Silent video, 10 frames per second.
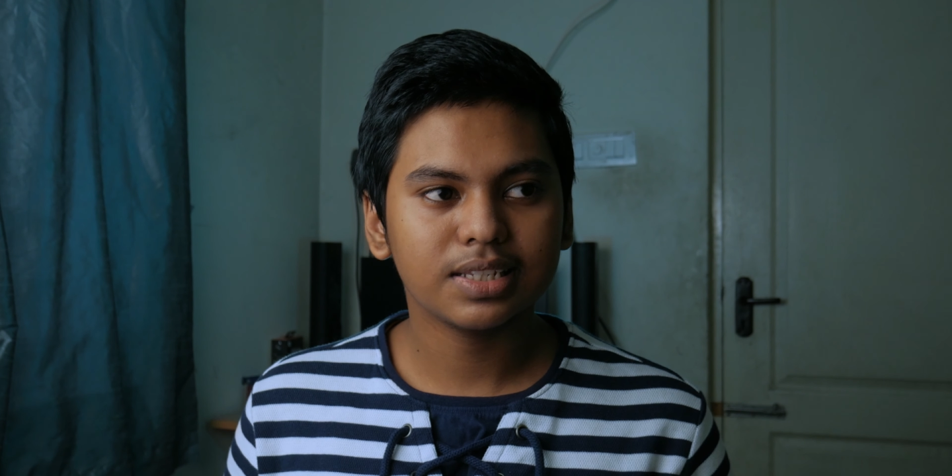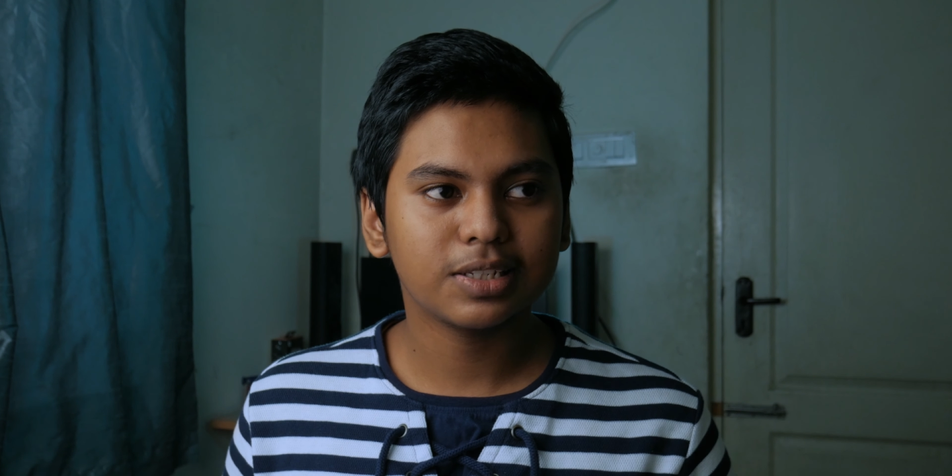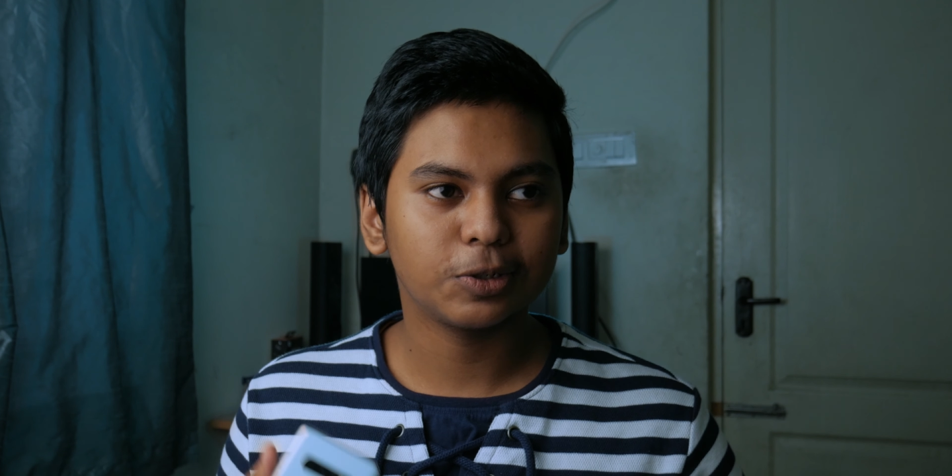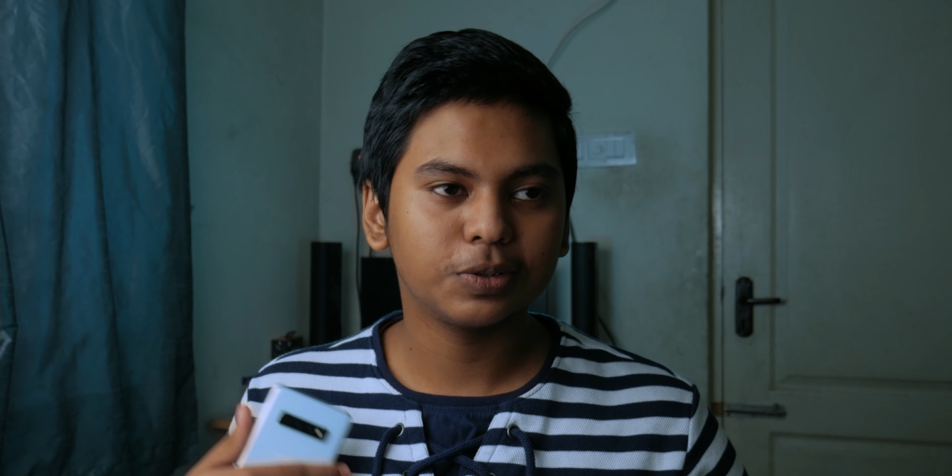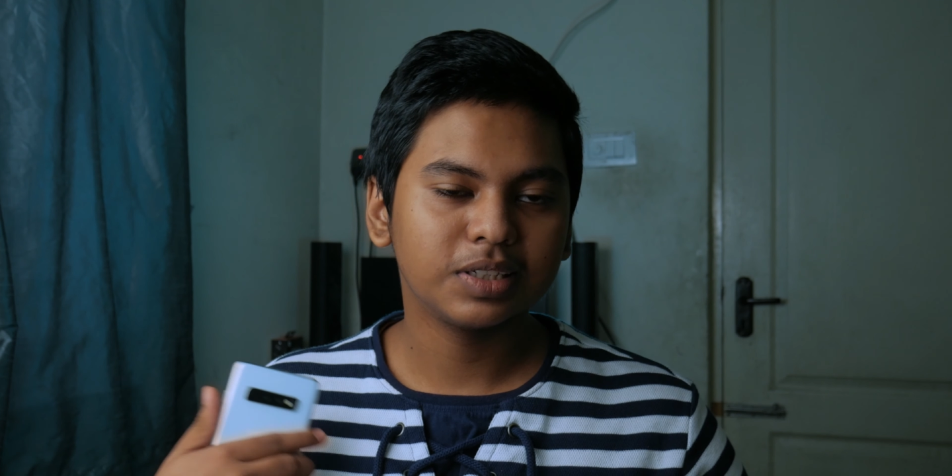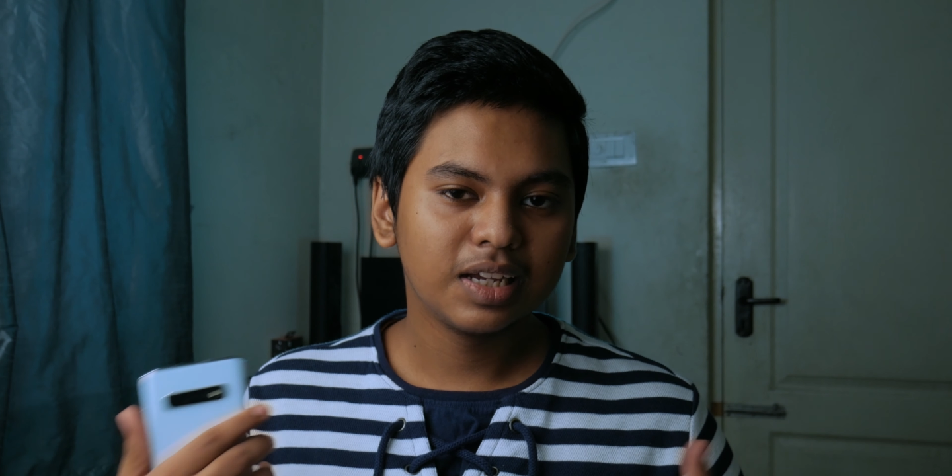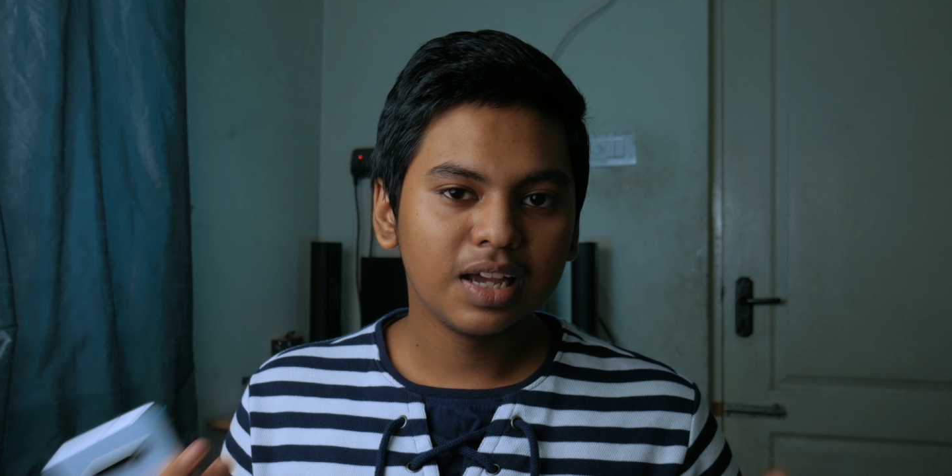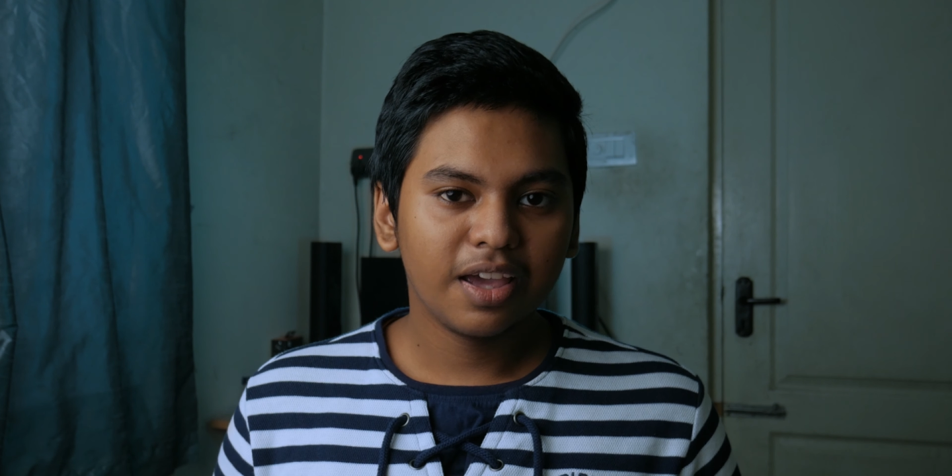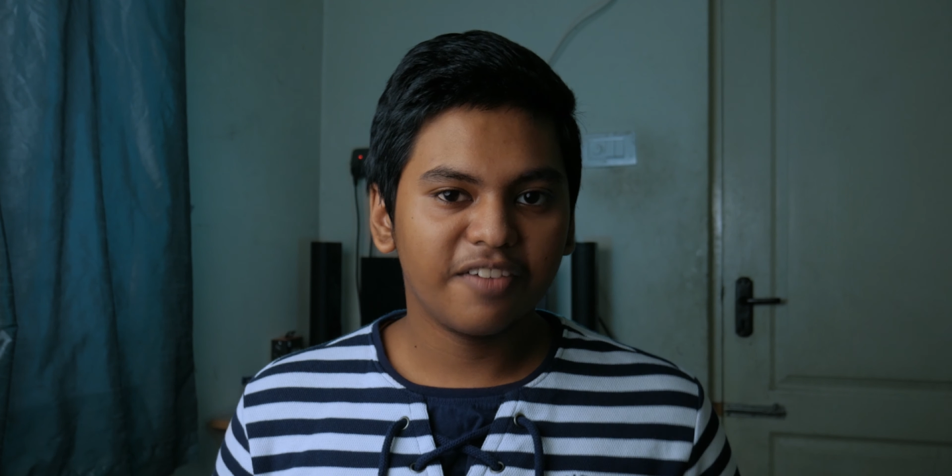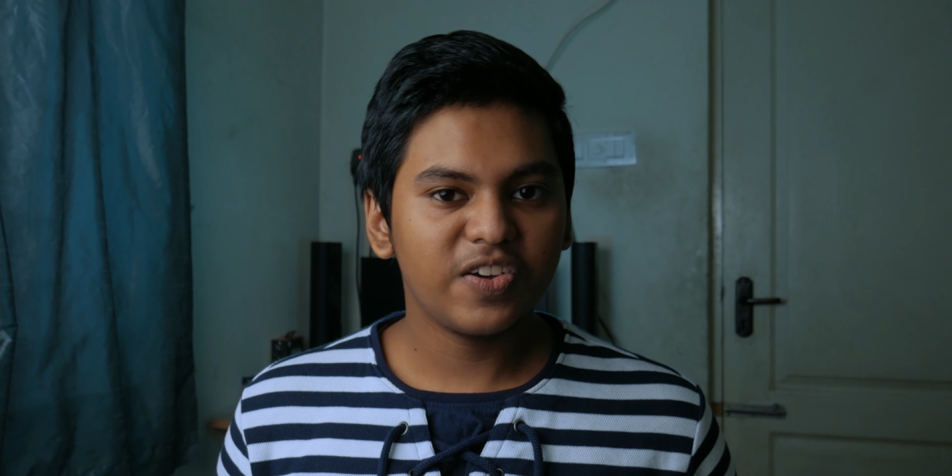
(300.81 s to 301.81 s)
So
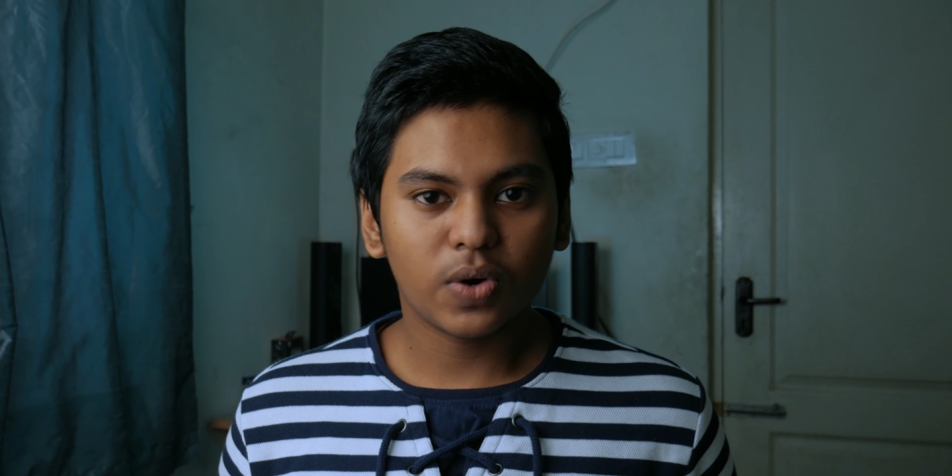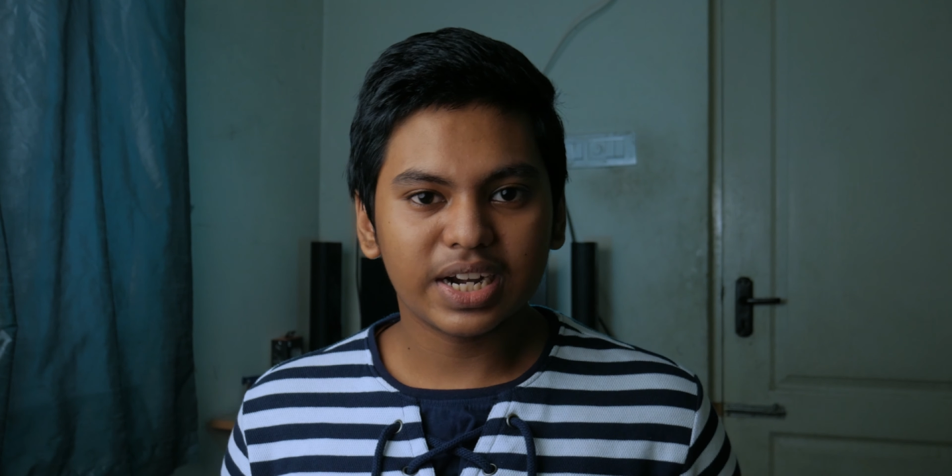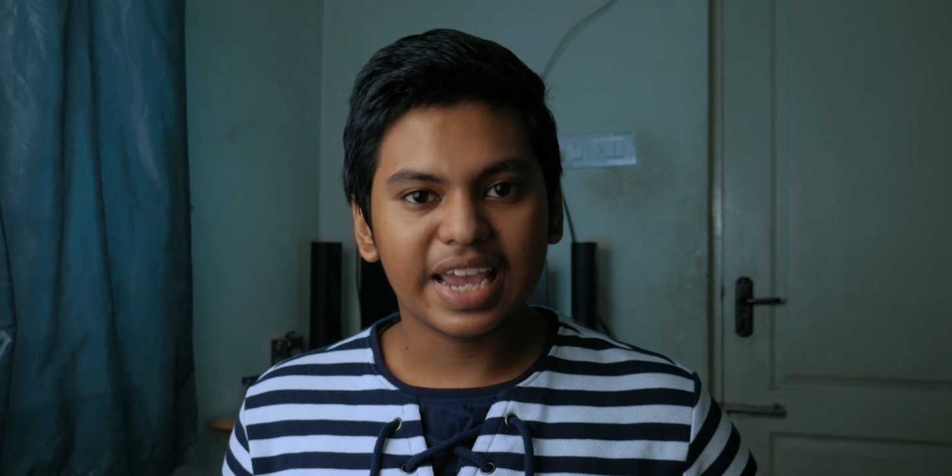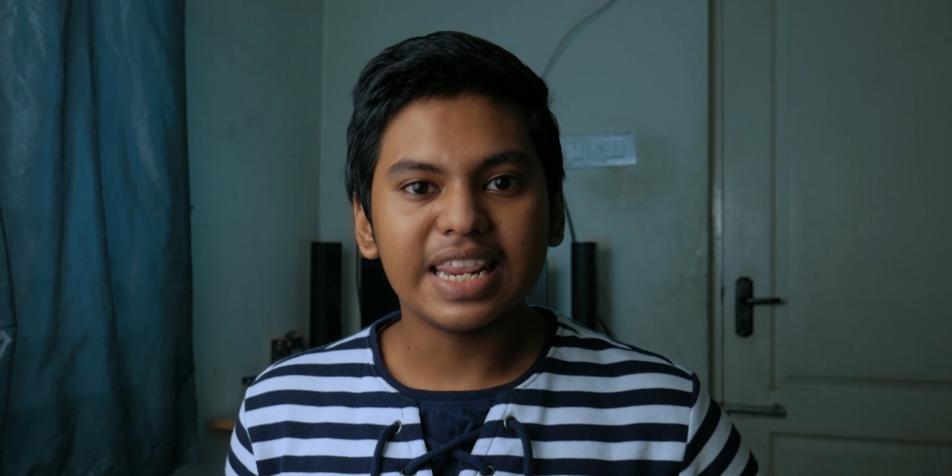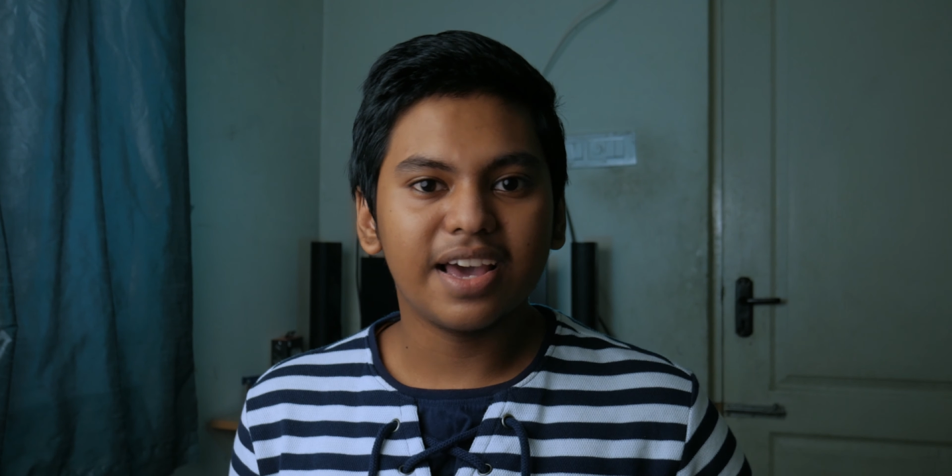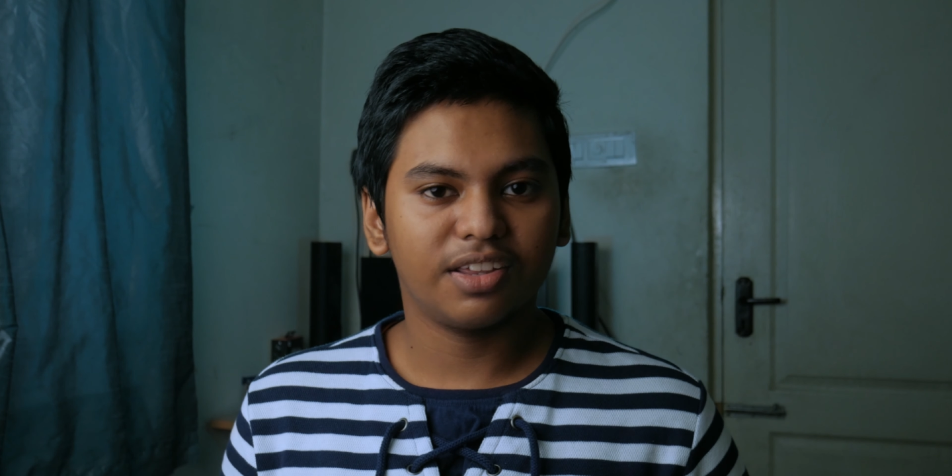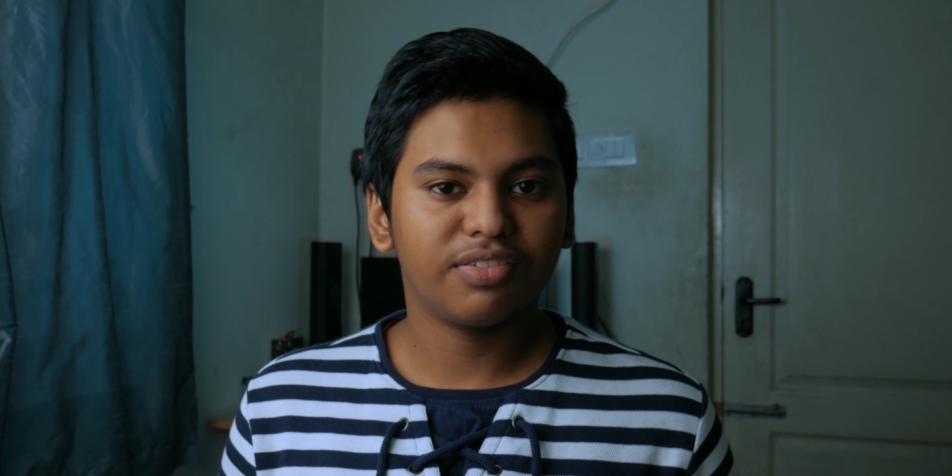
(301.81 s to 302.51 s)
if you want any other